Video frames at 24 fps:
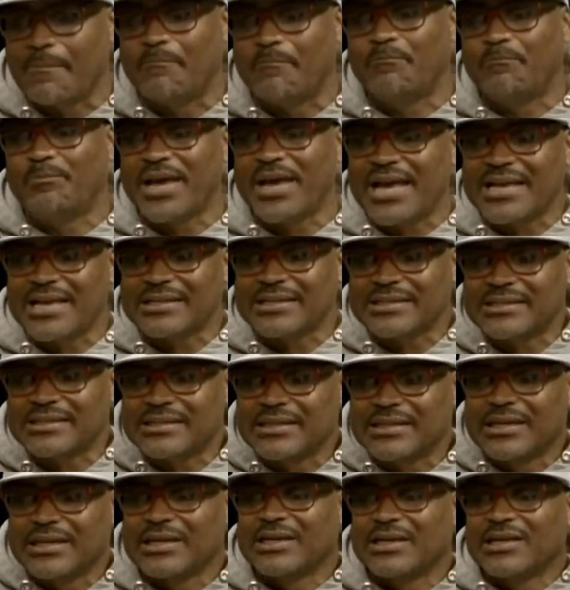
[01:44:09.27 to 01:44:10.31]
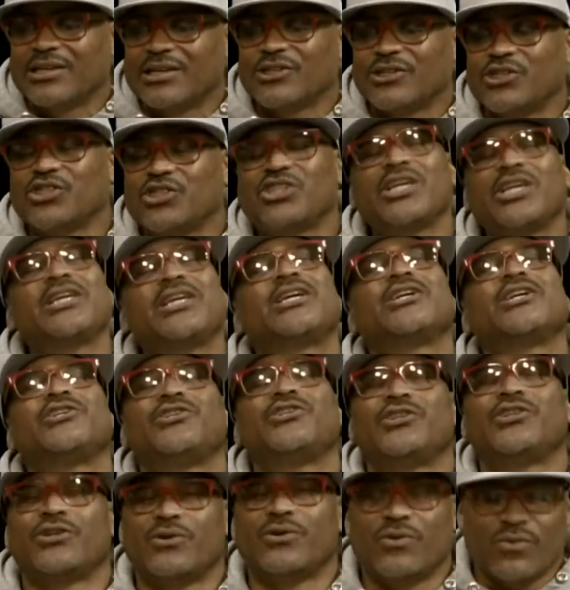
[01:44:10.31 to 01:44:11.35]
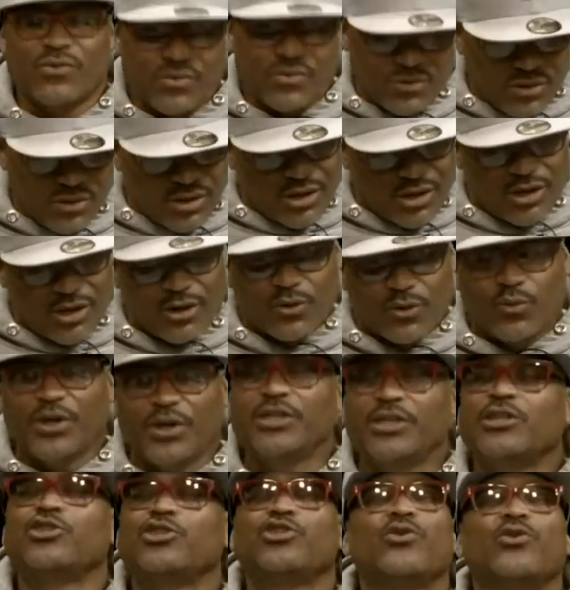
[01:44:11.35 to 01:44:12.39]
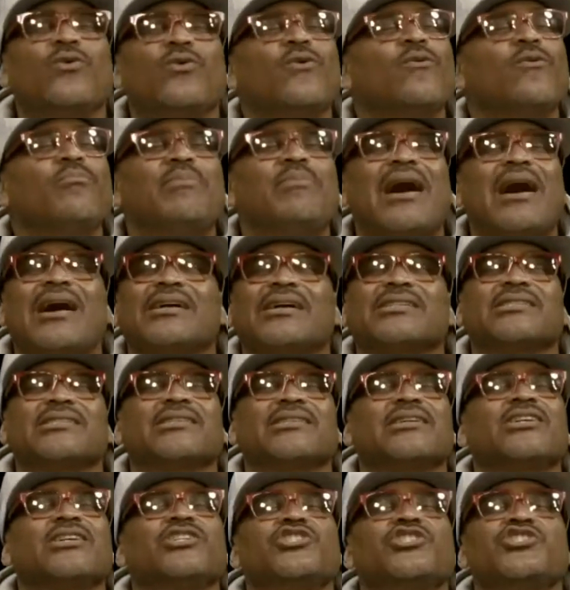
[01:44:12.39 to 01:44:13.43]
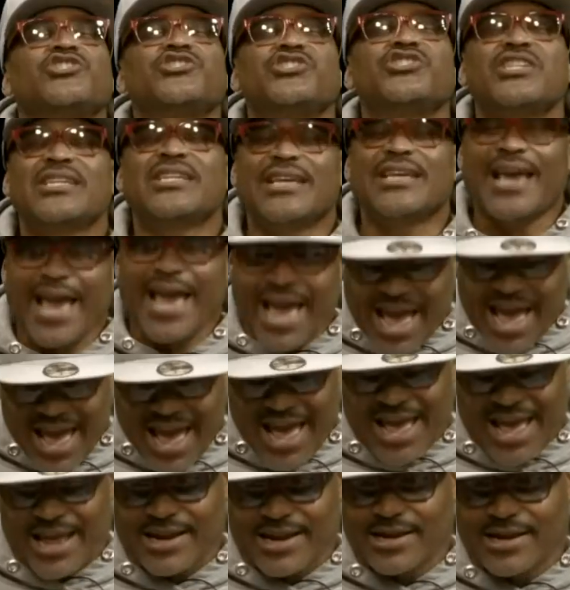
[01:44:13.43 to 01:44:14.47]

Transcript: best she could do with the toolbox she had.